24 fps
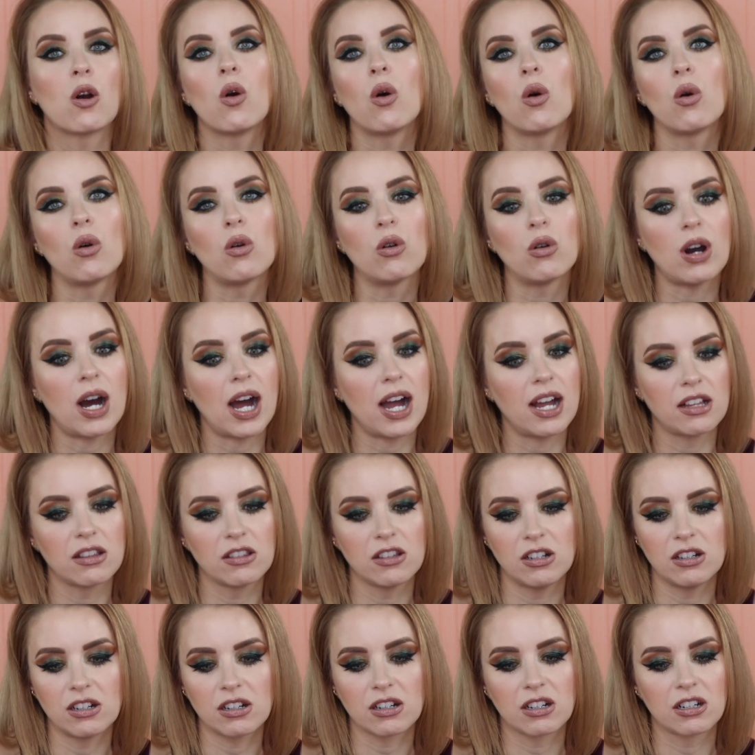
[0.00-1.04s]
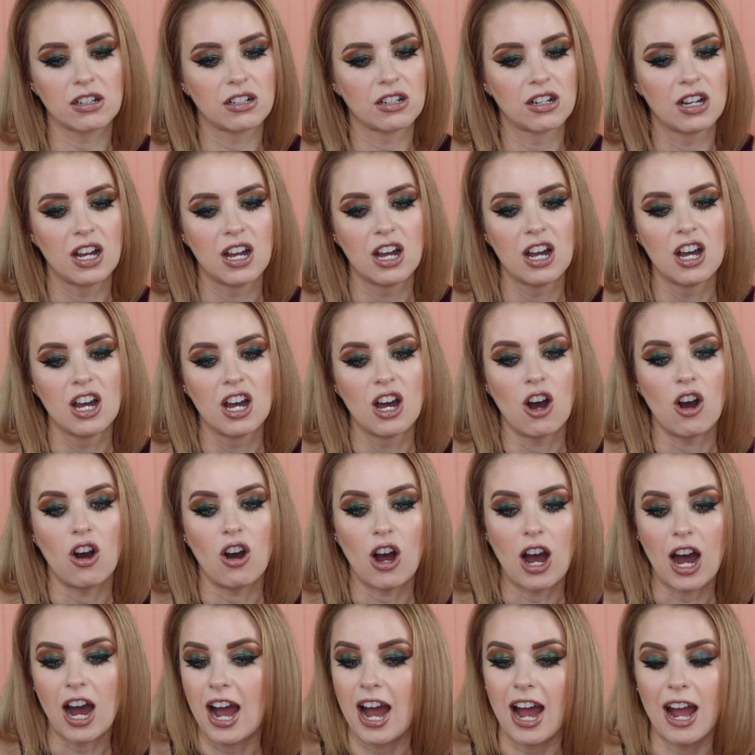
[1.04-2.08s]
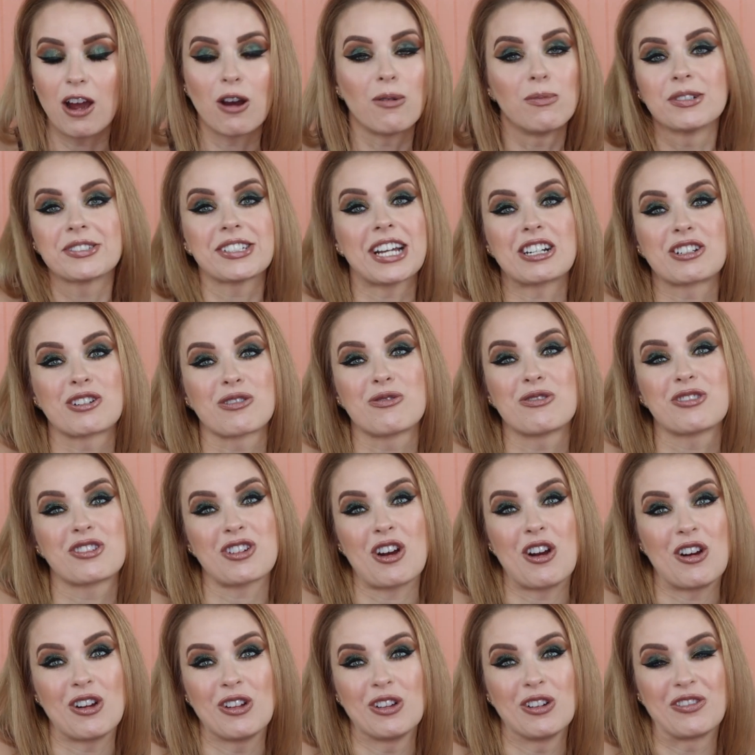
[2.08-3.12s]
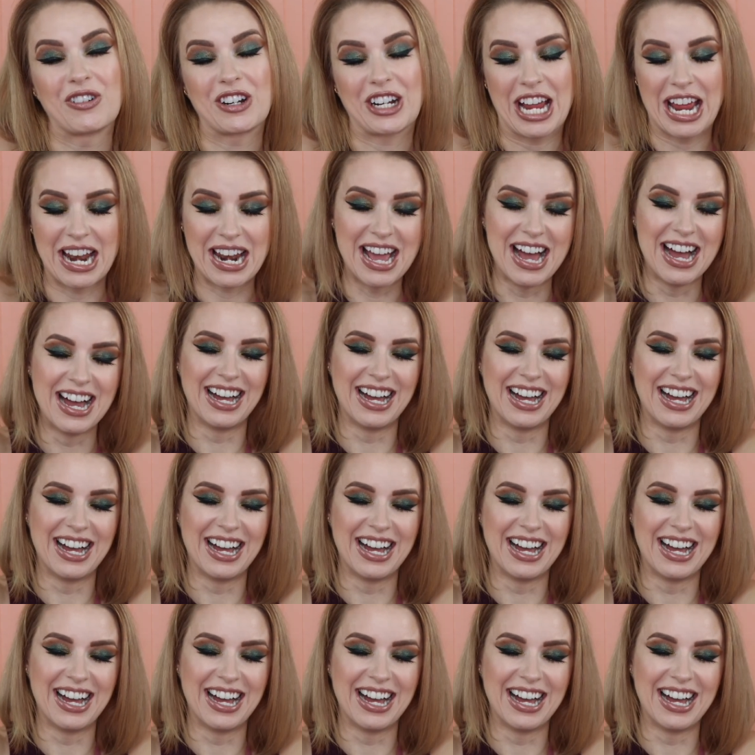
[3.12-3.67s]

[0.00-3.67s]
whole eye look I almost had to start all over again.